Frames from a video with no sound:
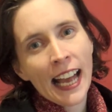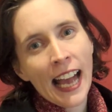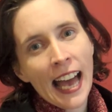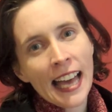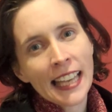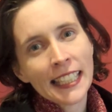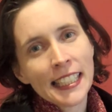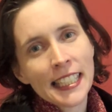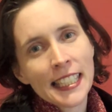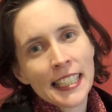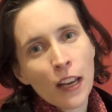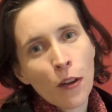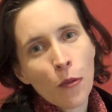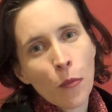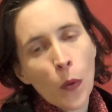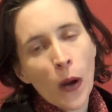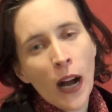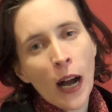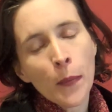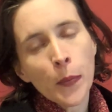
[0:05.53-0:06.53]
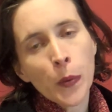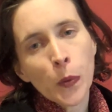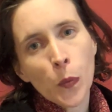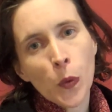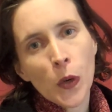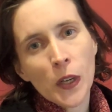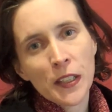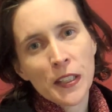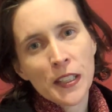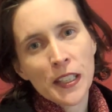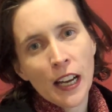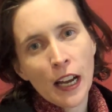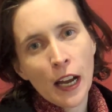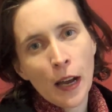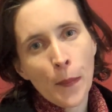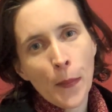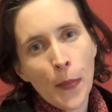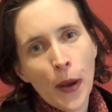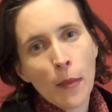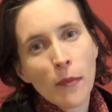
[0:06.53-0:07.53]
And um, what happened was, um,
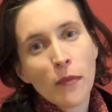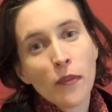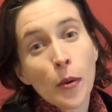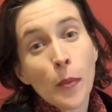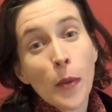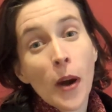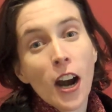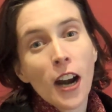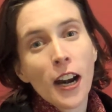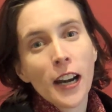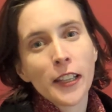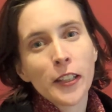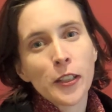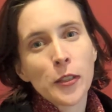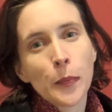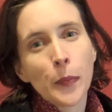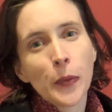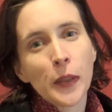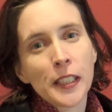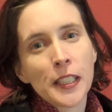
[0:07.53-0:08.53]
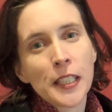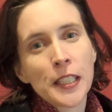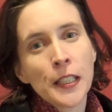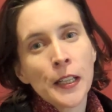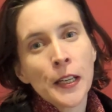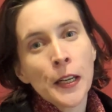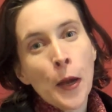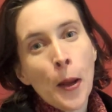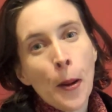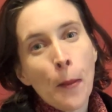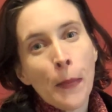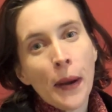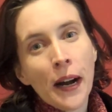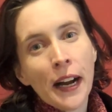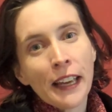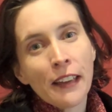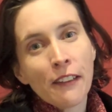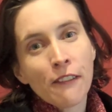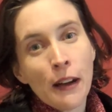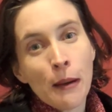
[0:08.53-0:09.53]
I'm from Ireland, but my
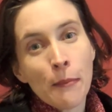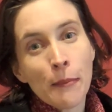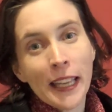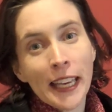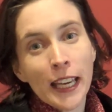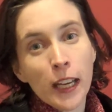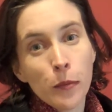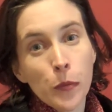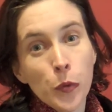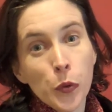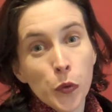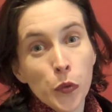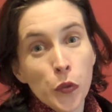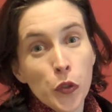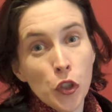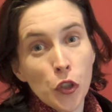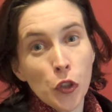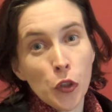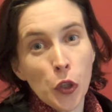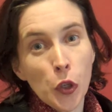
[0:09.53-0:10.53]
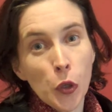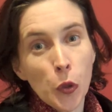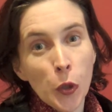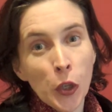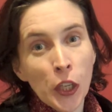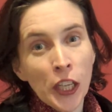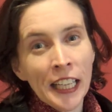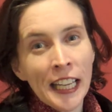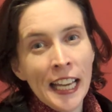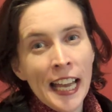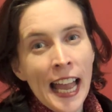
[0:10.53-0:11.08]
family had moved to New York,